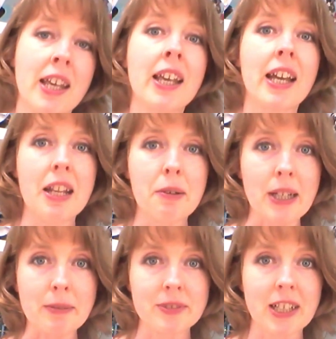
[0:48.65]

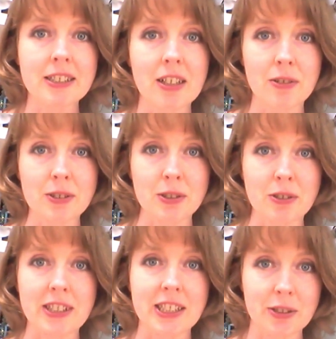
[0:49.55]
Anyway, cut a long
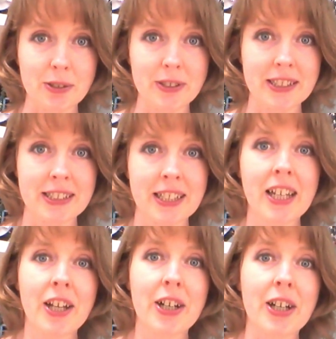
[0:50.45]
story short,
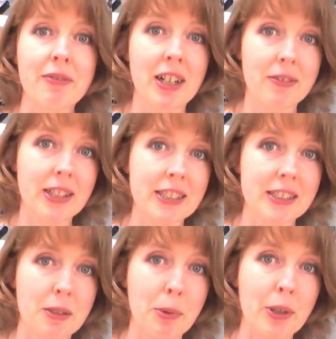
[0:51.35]
I've now reached
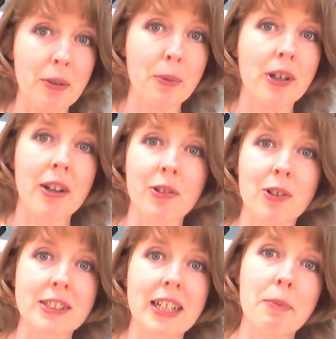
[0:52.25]
the point where I've
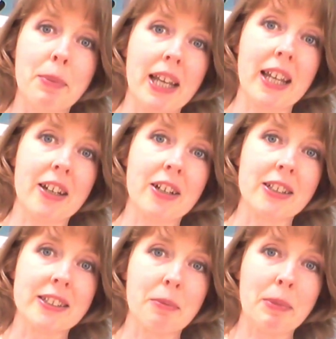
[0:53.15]
got 10 playing
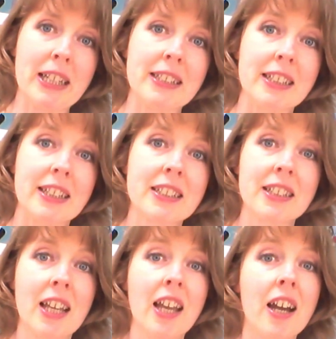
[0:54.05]
cards completed,
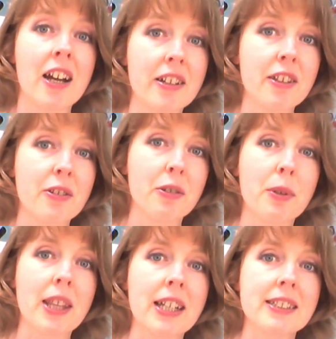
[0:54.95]
and I thought, well,
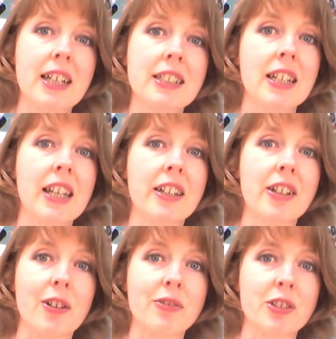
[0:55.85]
that's actually
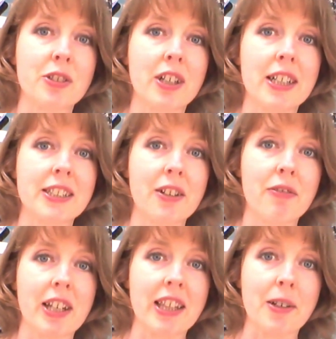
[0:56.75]
enough to try
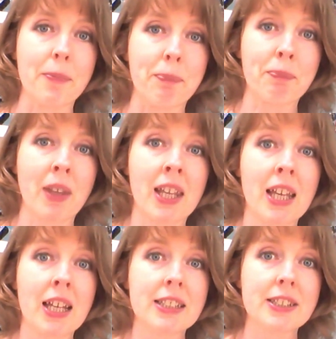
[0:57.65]
shuffling them.
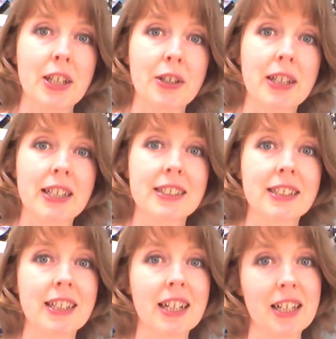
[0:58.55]
So that's
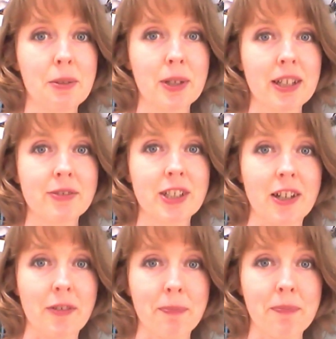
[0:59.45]
exactly what I've
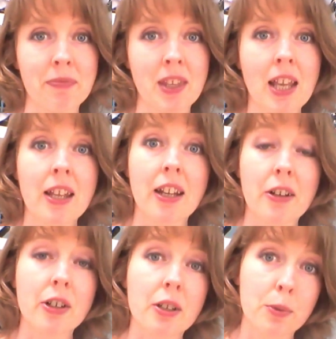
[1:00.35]
done. Now,
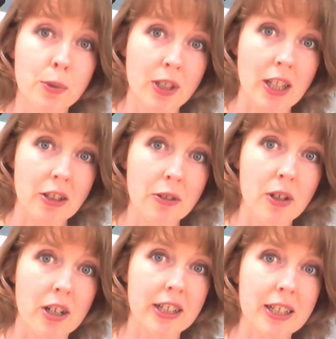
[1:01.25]
I warn you,
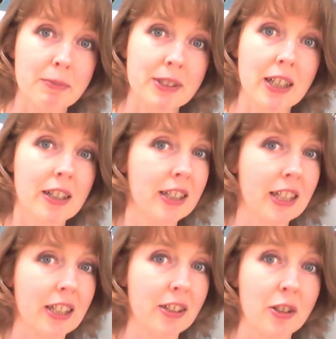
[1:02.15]
I am
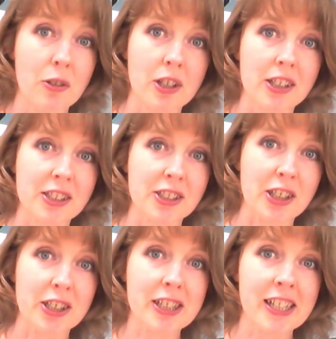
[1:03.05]
certainly no card
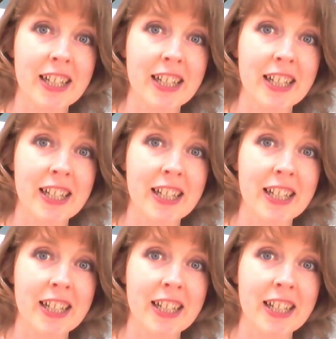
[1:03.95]
shark.